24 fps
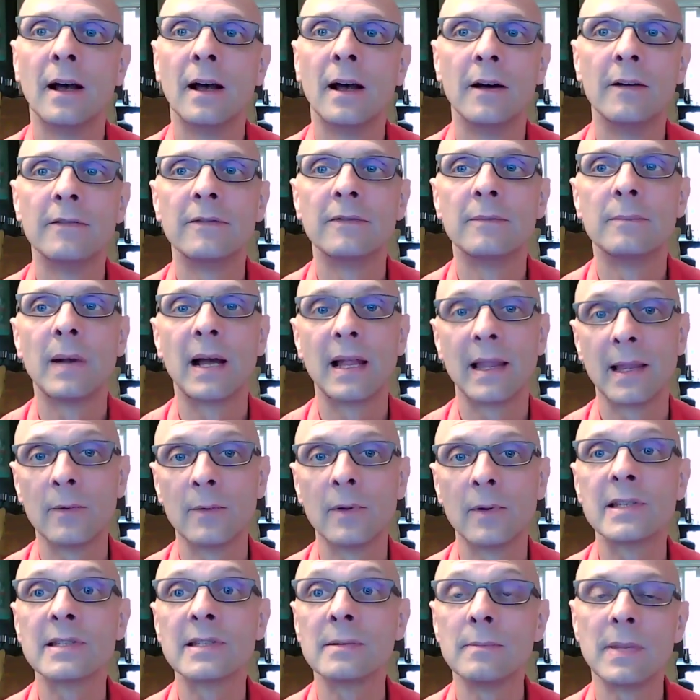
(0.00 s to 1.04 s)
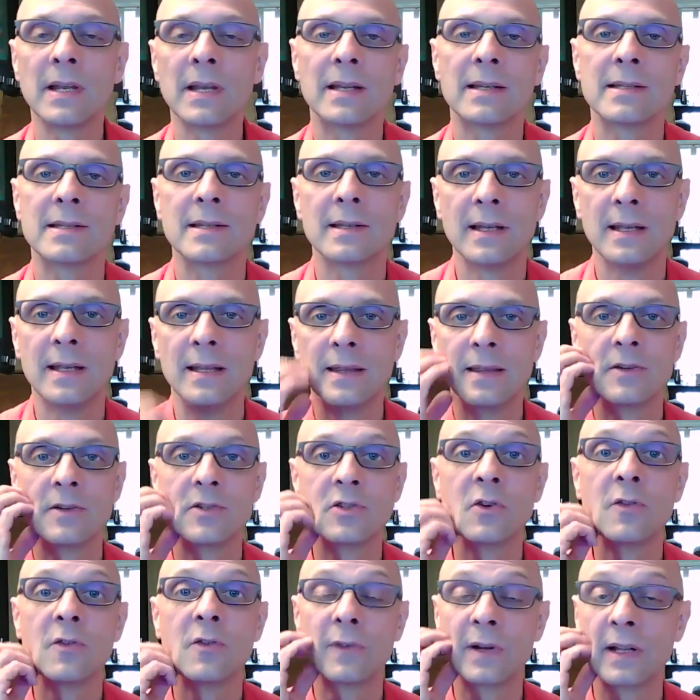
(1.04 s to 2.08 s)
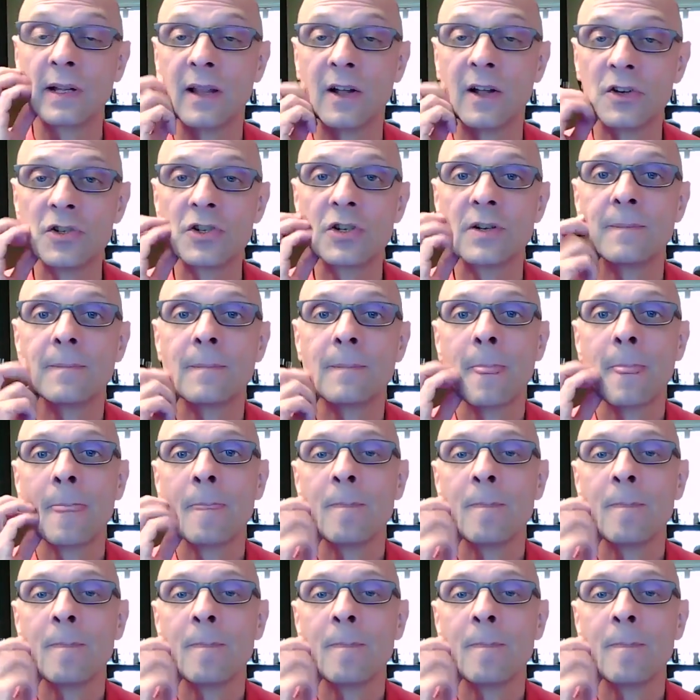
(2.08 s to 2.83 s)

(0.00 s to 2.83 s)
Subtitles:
of bilingualism because there's no free lunch.